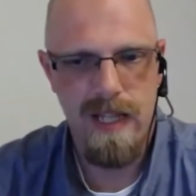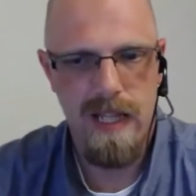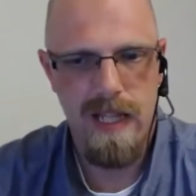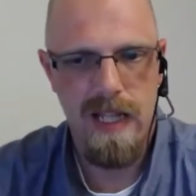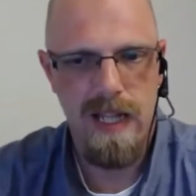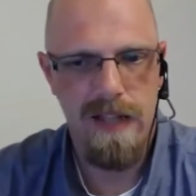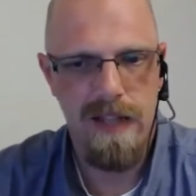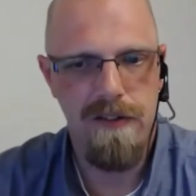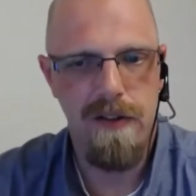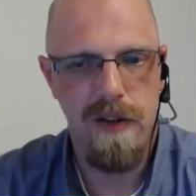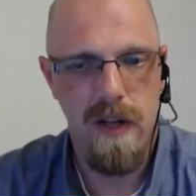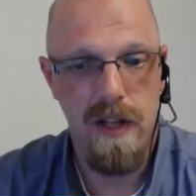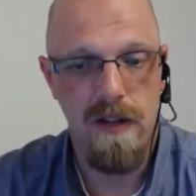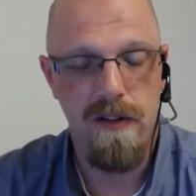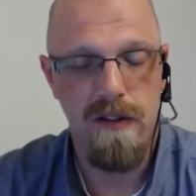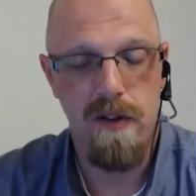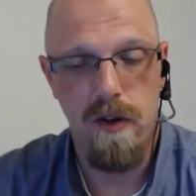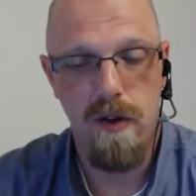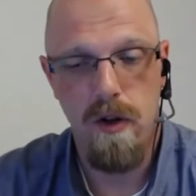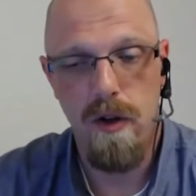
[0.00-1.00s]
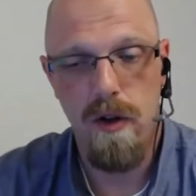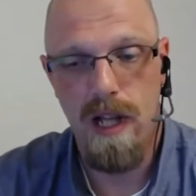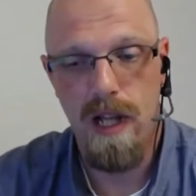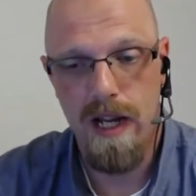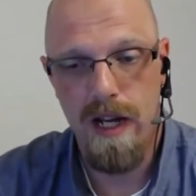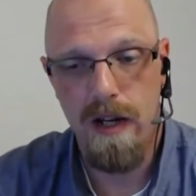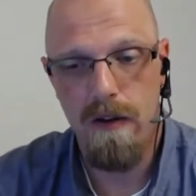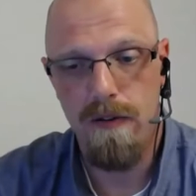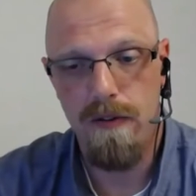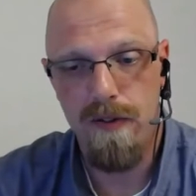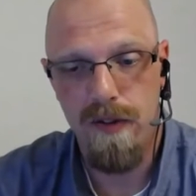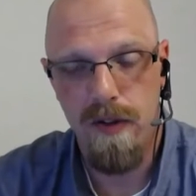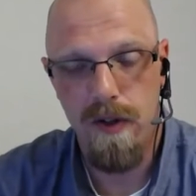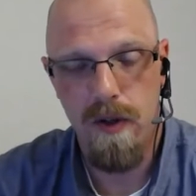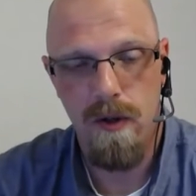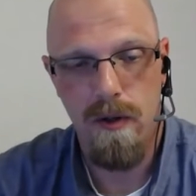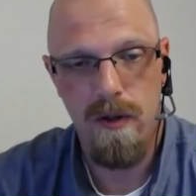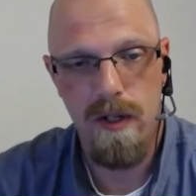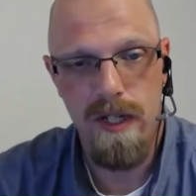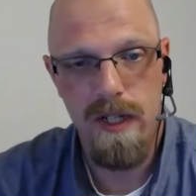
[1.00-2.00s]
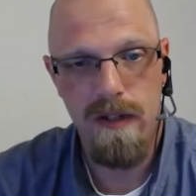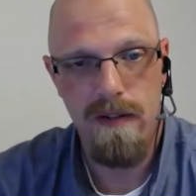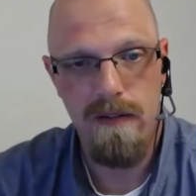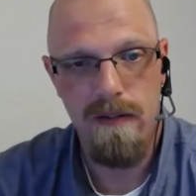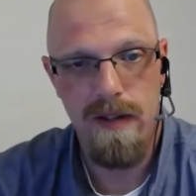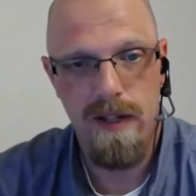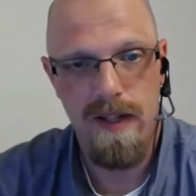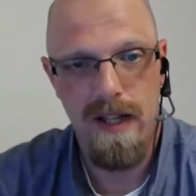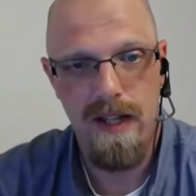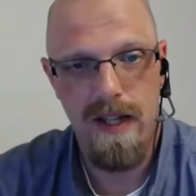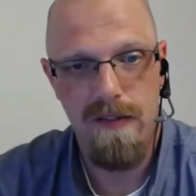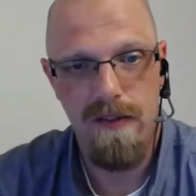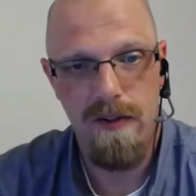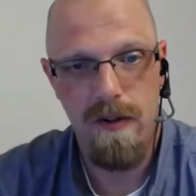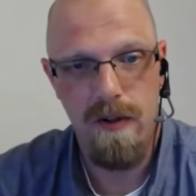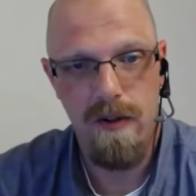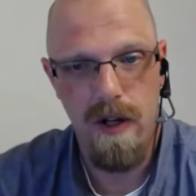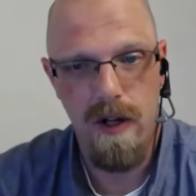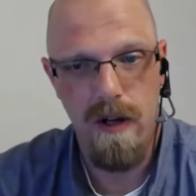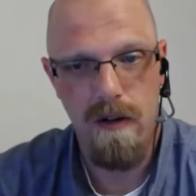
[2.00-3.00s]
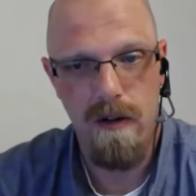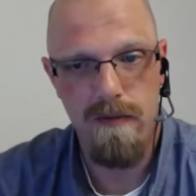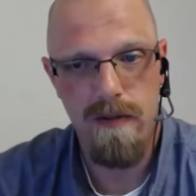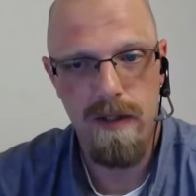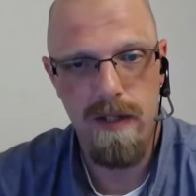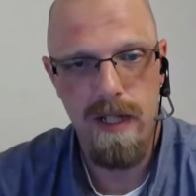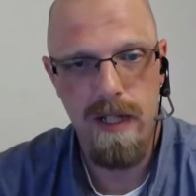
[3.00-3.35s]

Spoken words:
it's a good layer of security that that's turned off.